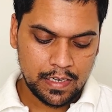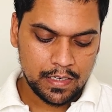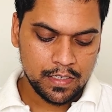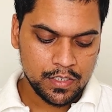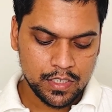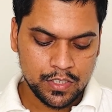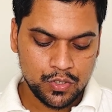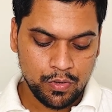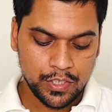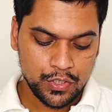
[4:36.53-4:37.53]
clinicians
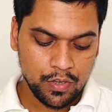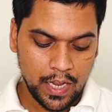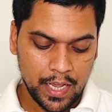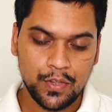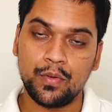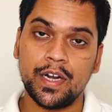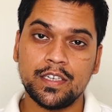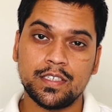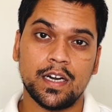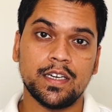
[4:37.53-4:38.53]
to ensure
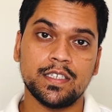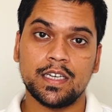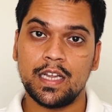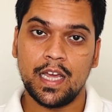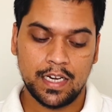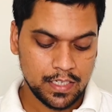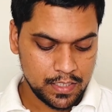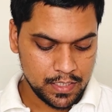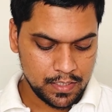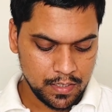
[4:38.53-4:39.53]
accurate statistical
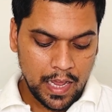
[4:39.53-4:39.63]
analysis